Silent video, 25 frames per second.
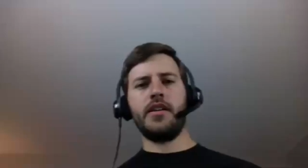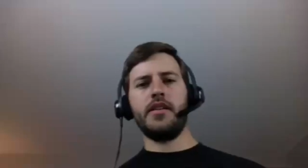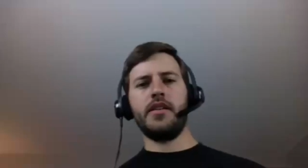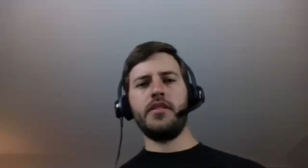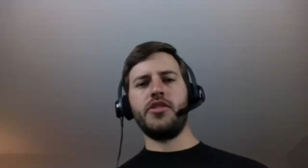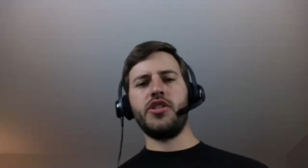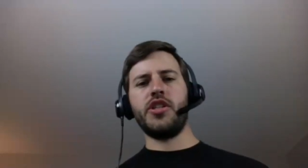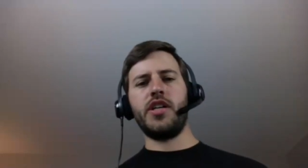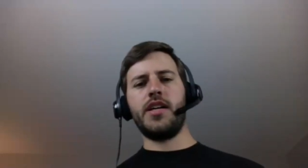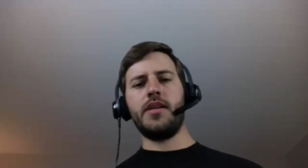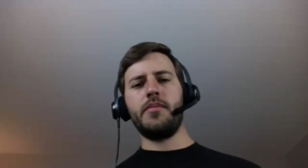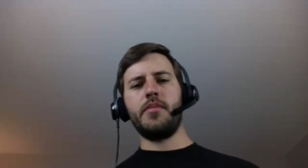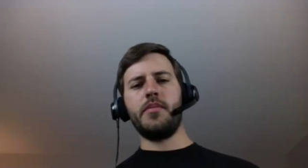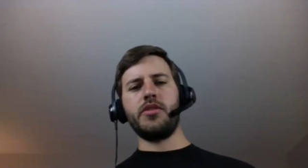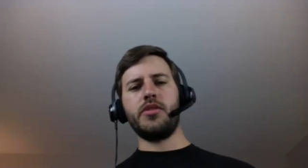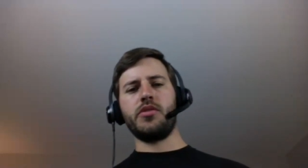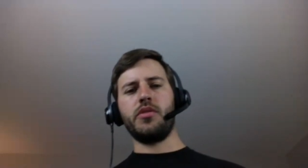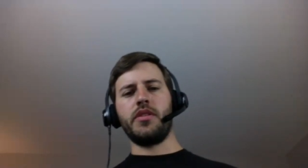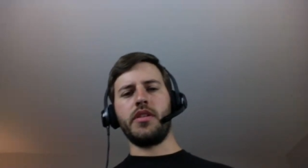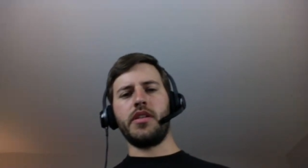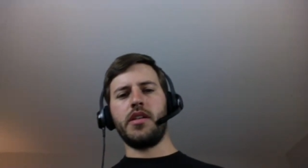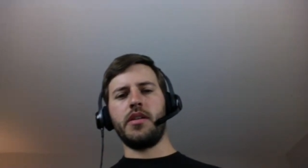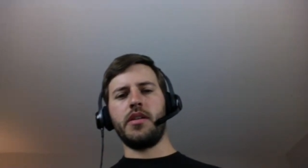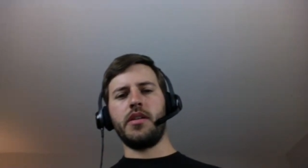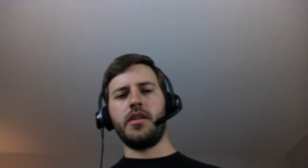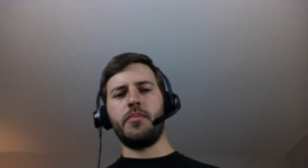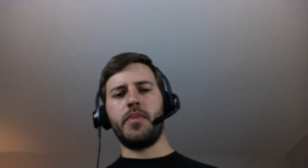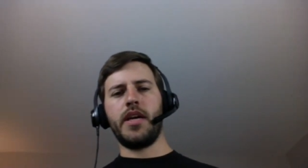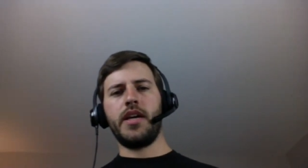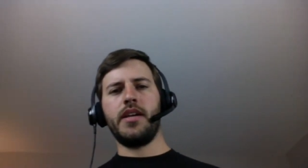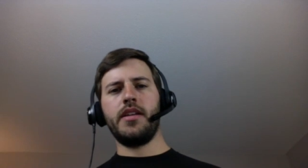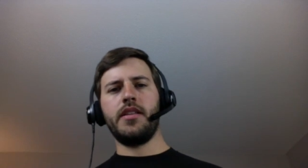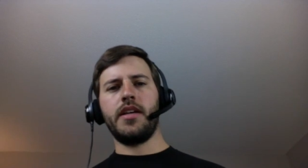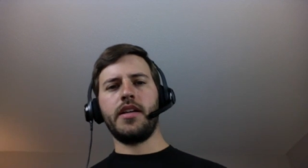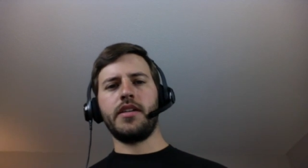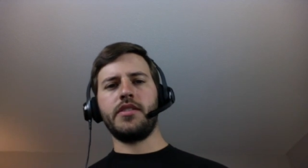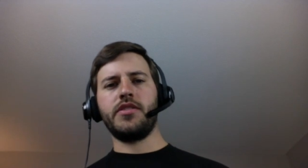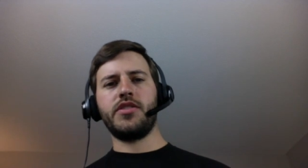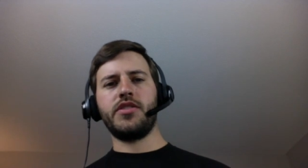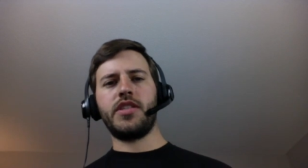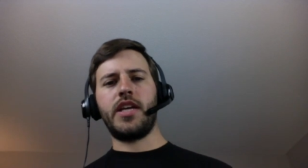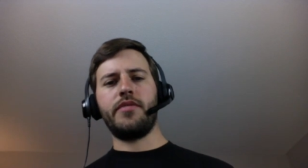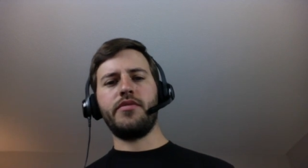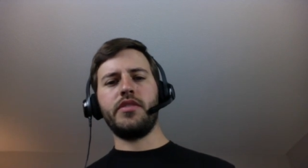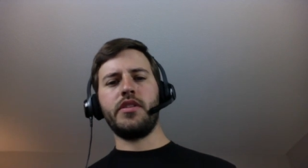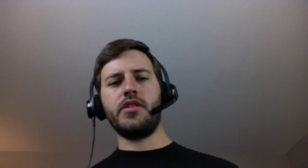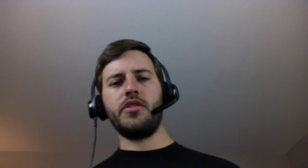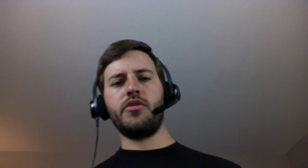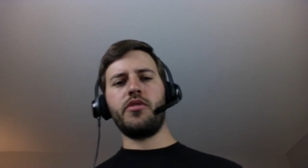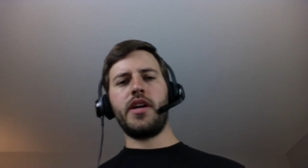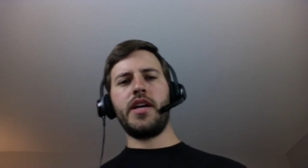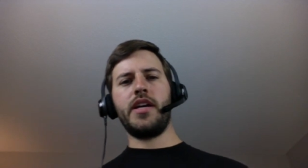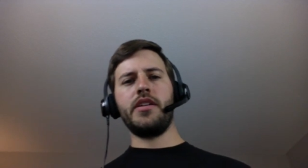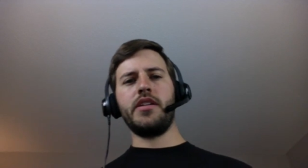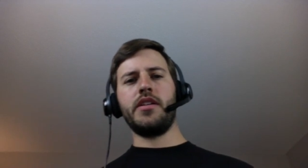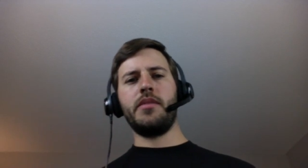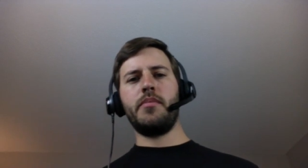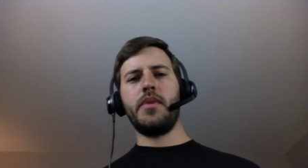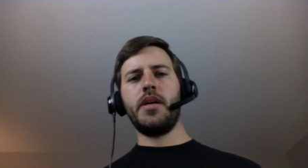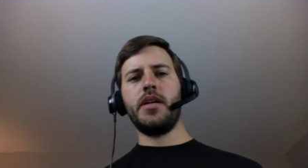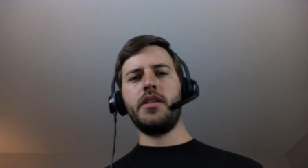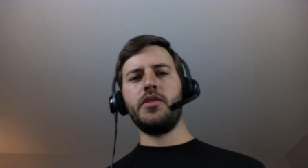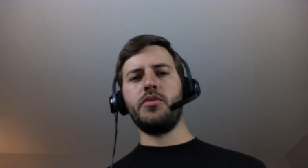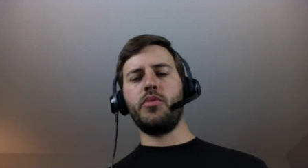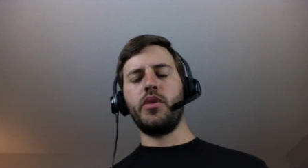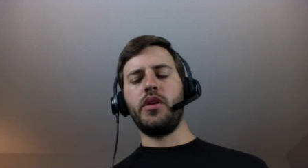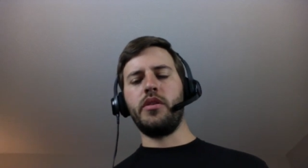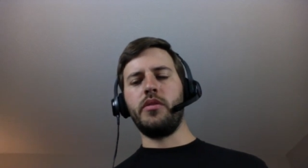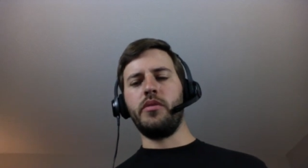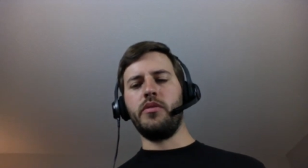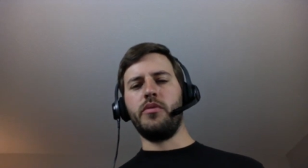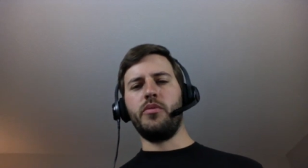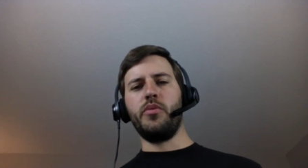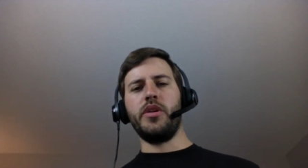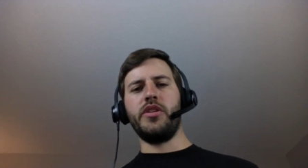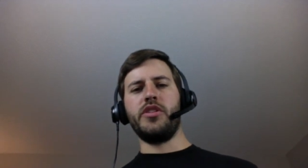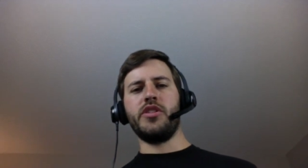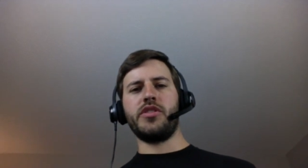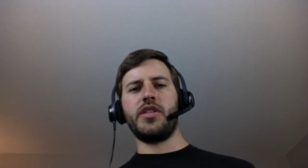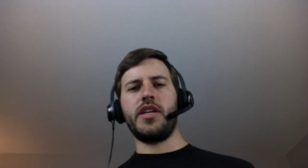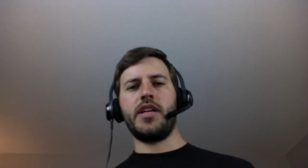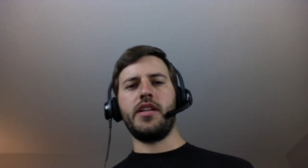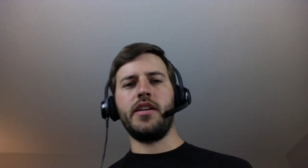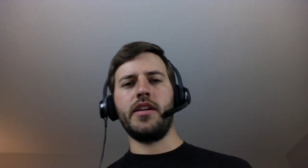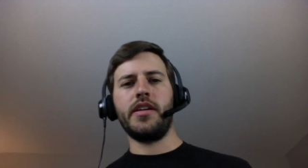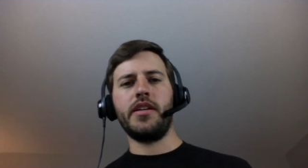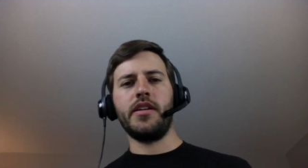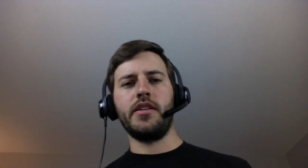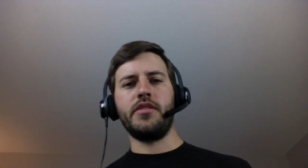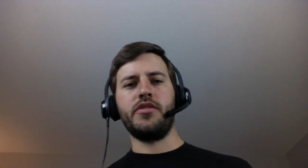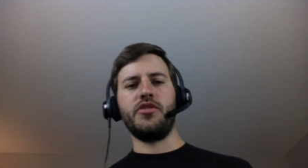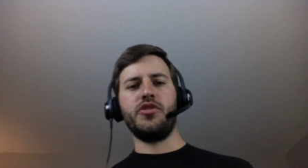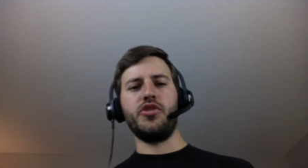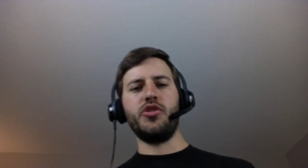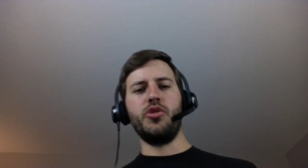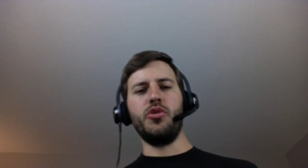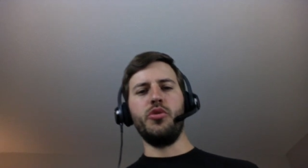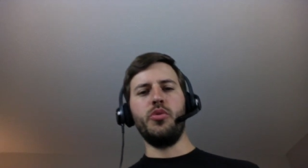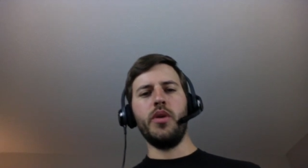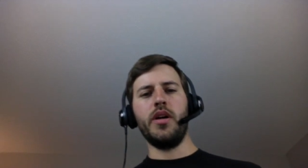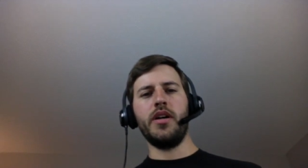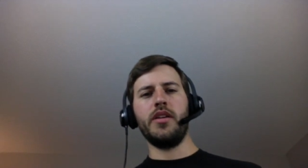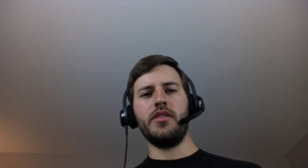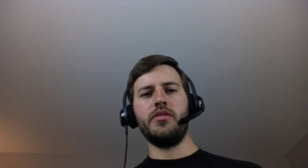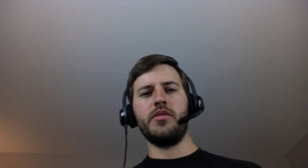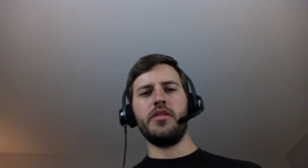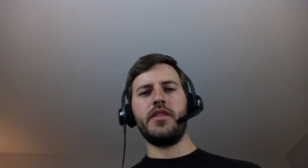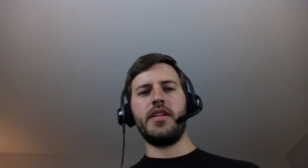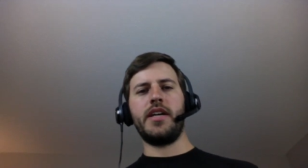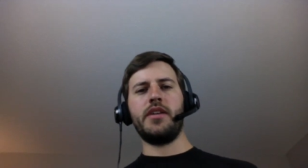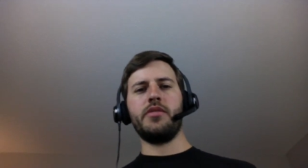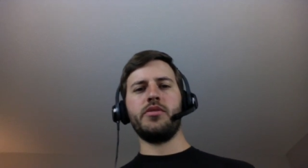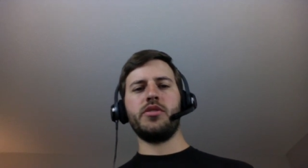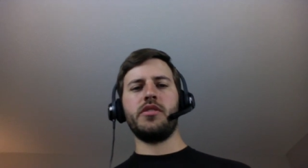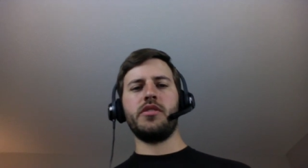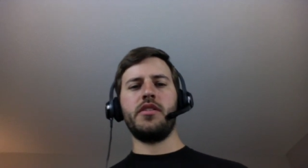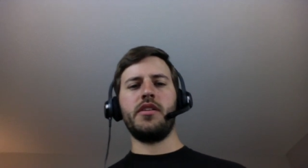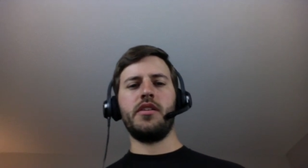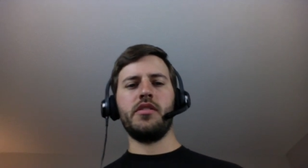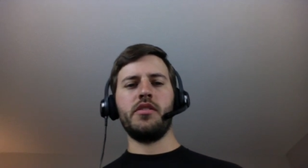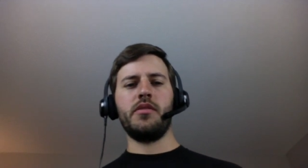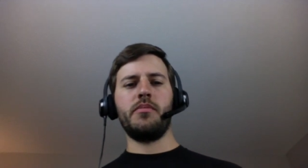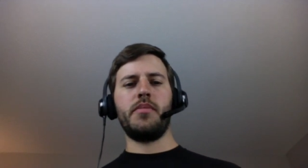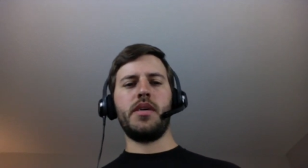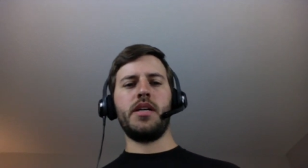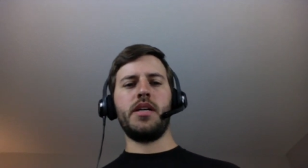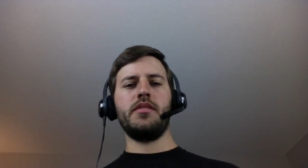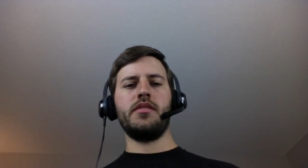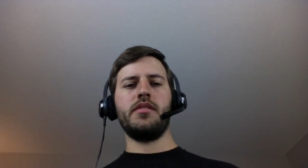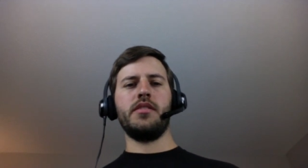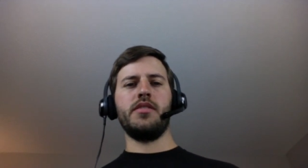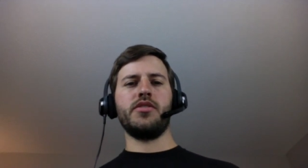a job that's only going to pay like seven grand a month when we just had like a two hundred thousand dollar month.